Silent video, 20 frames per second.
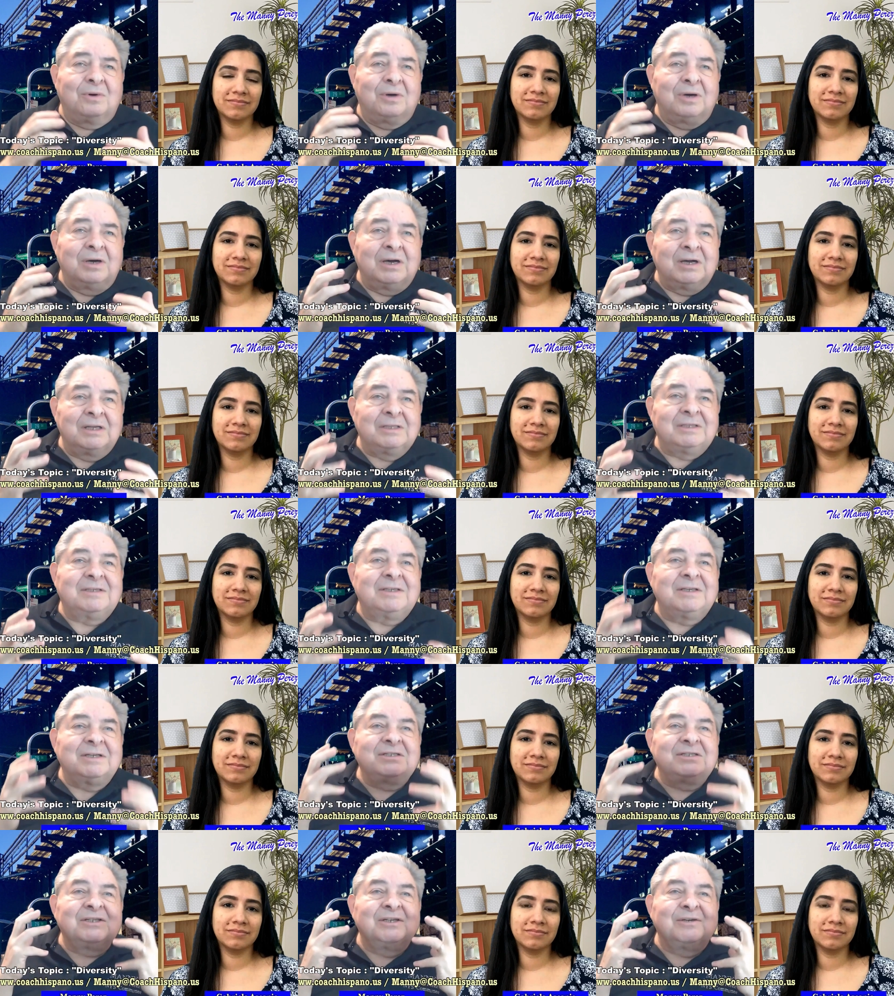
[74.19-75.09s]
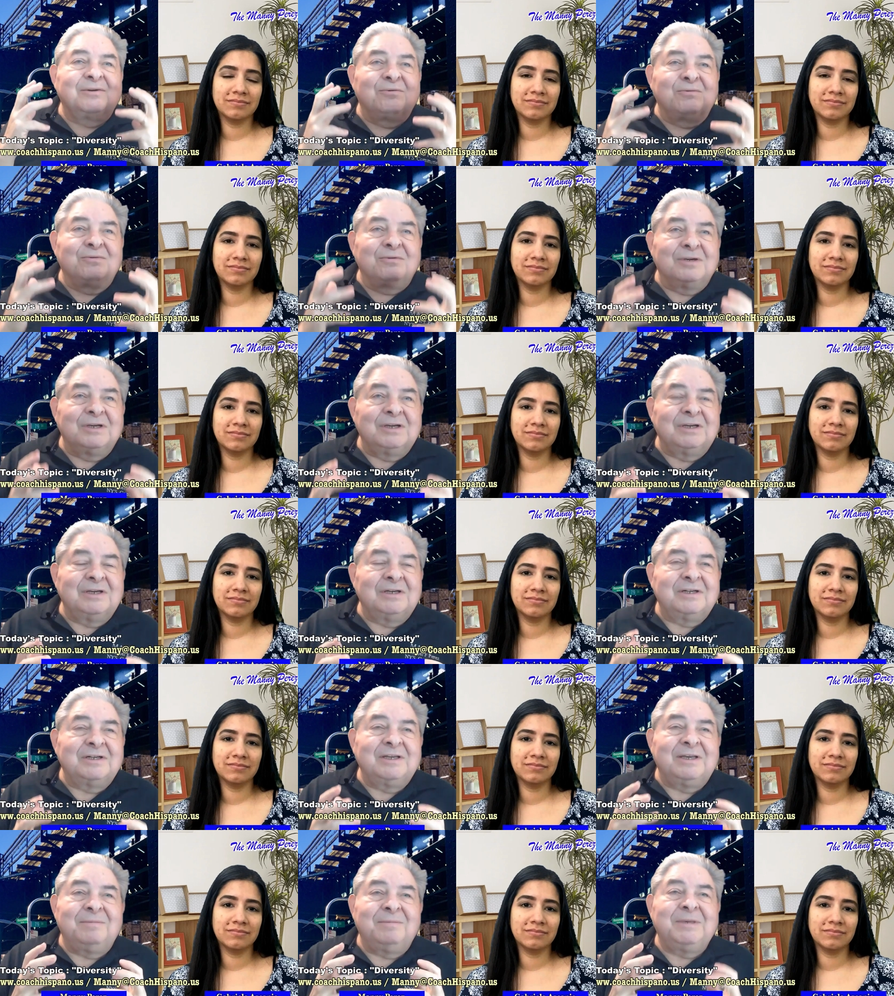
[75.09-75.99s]
Speaker 1: But what does it
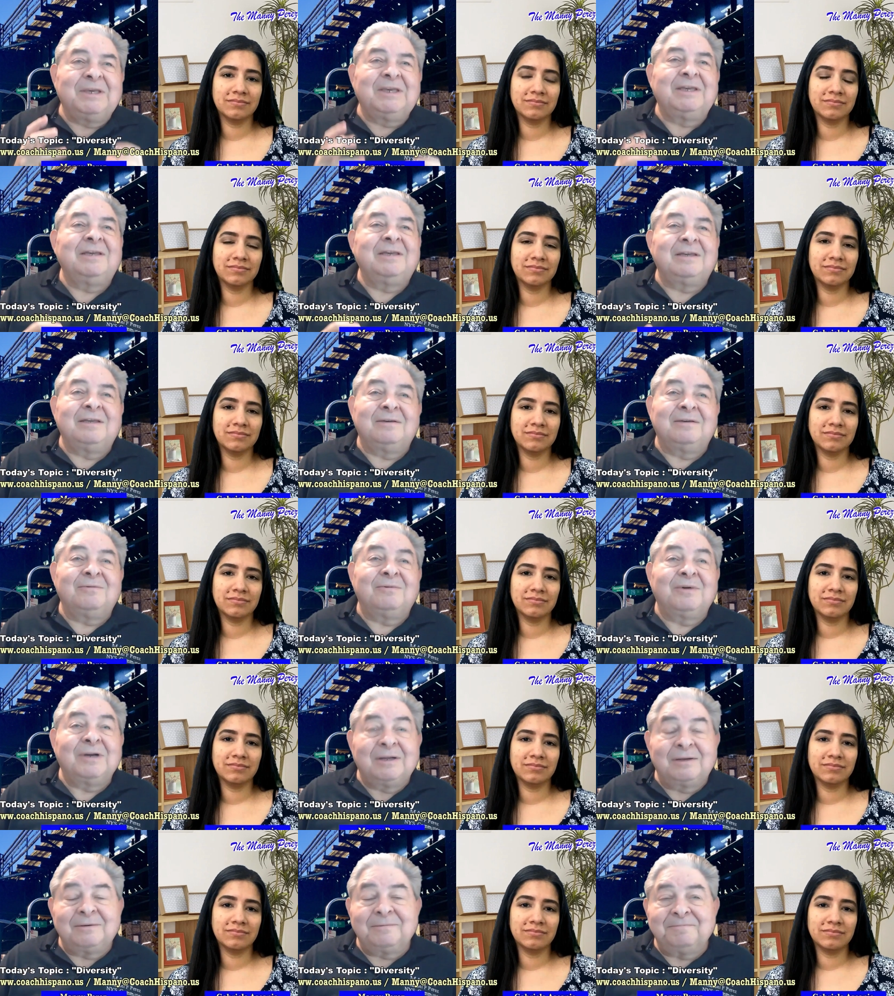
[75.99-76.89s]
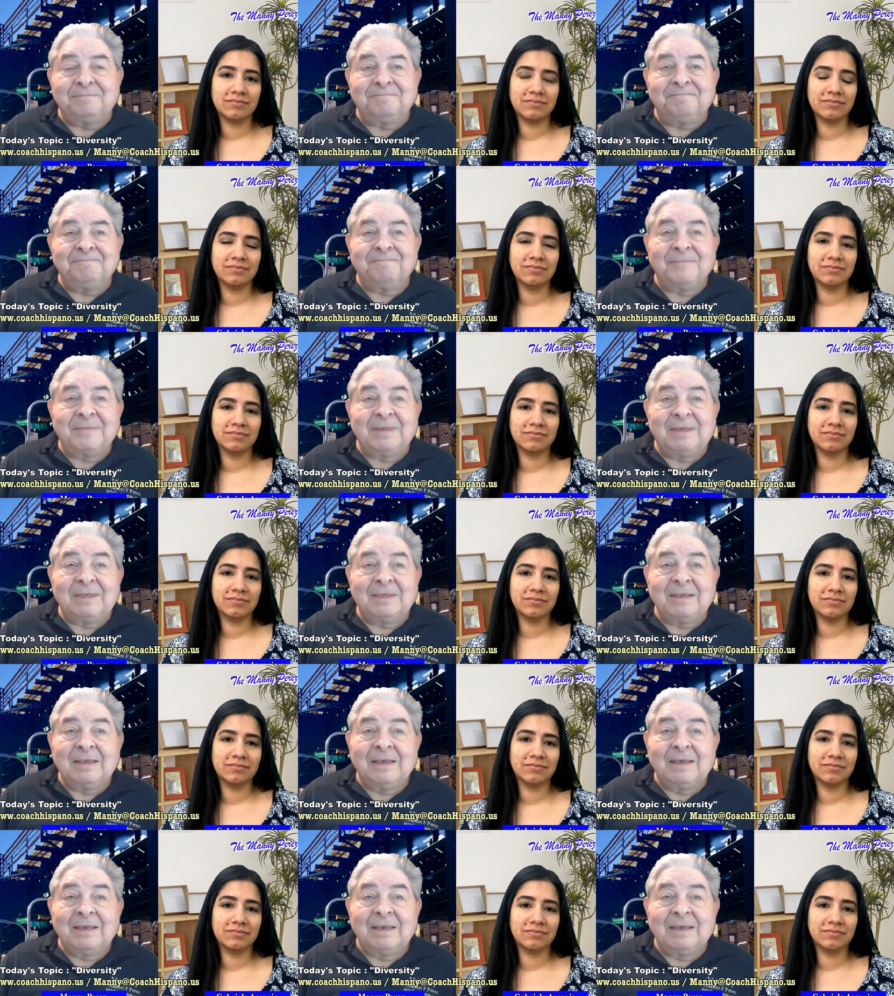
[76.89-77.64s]
really mean? Well,